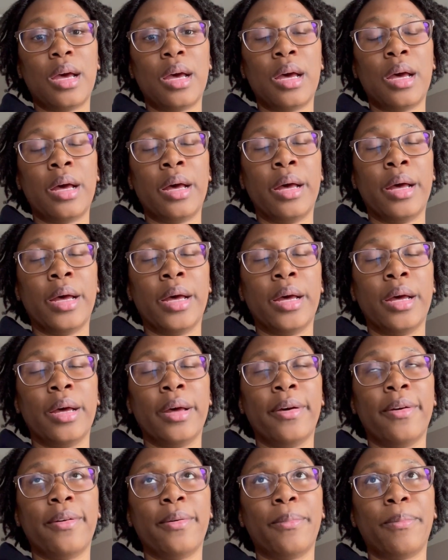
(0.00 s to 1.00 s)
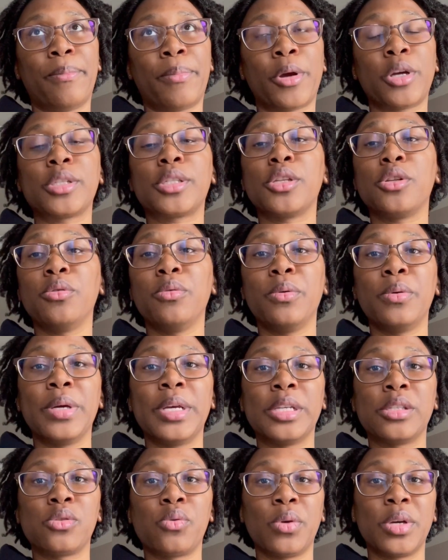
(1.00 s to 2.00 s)
uh, person who
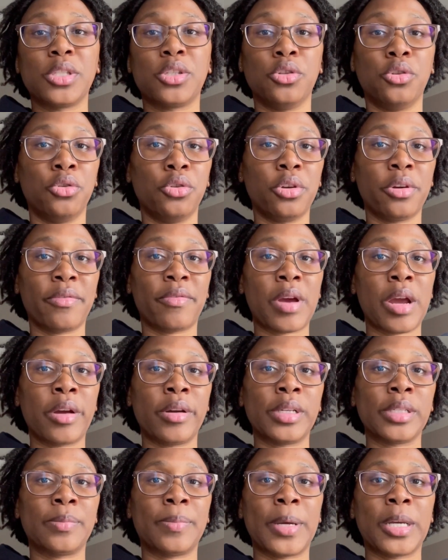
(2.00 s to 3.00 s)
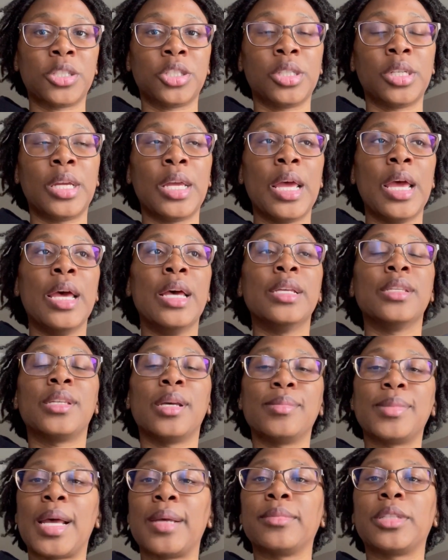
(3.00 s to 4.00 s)
is going to do your fire inspection,
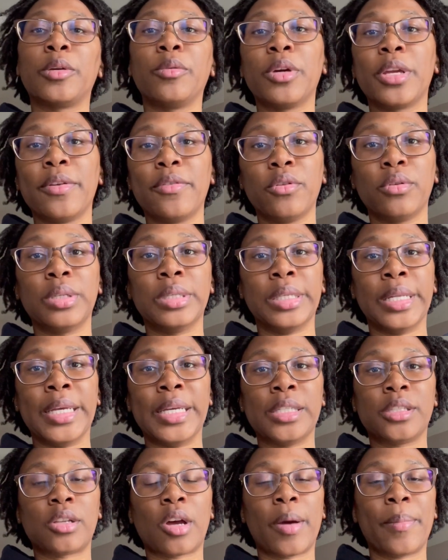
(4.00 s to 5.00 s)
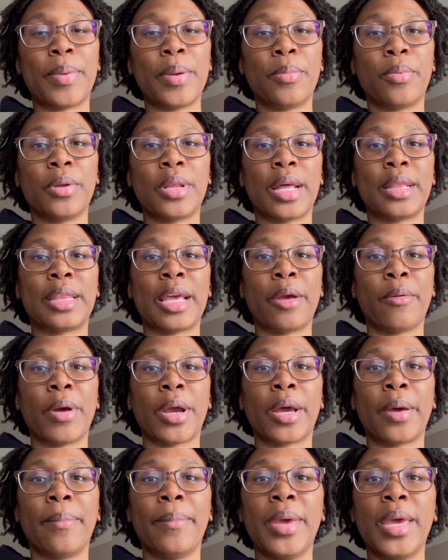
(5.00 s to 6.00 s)
sometimes they will give you a list on people that they
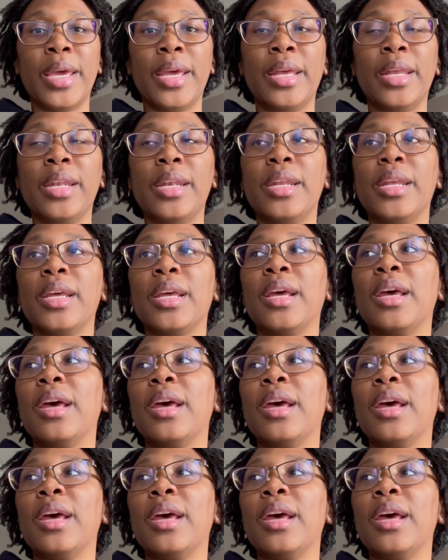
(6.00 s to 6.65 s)
recommend.